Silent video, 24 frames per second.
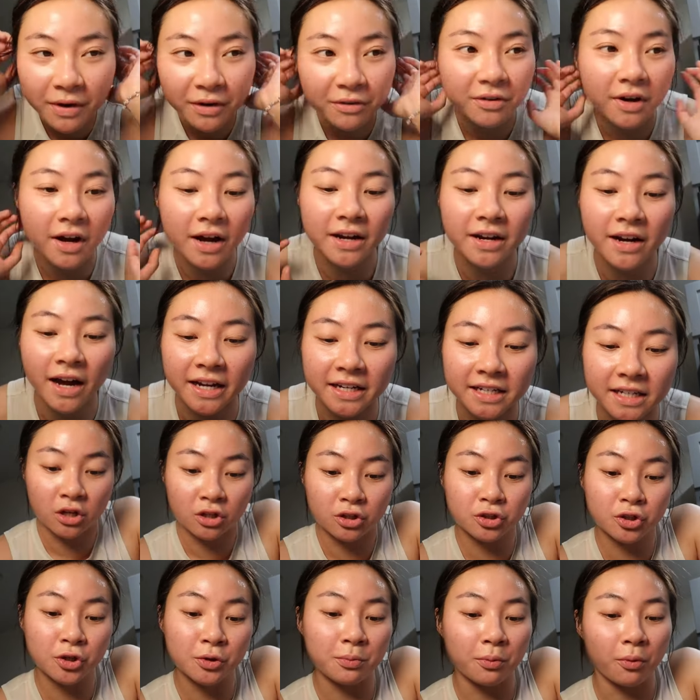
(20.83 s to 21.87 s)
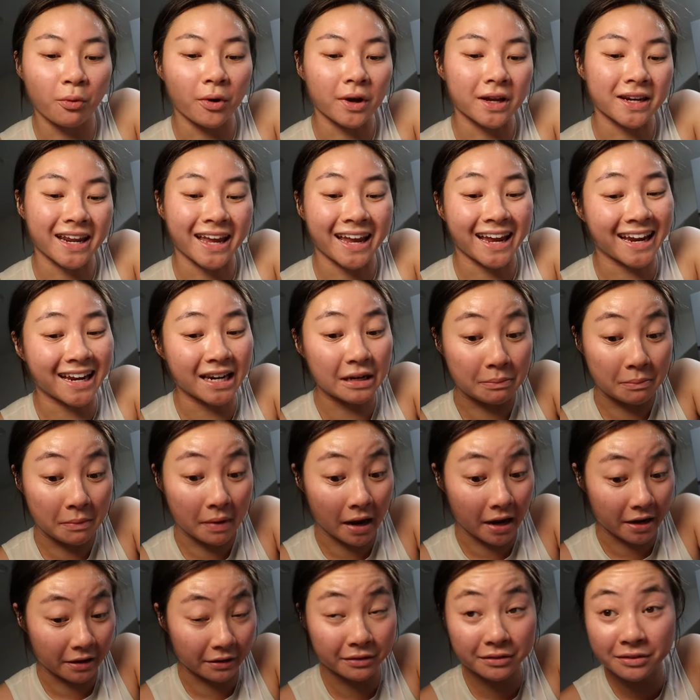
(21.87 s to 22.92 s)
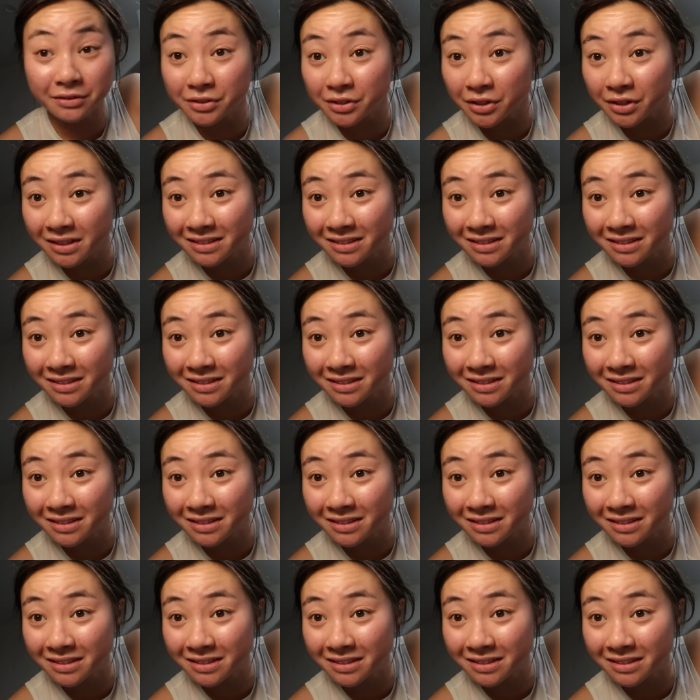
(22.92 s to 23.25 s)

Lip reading: my run. I did 2.8 miles.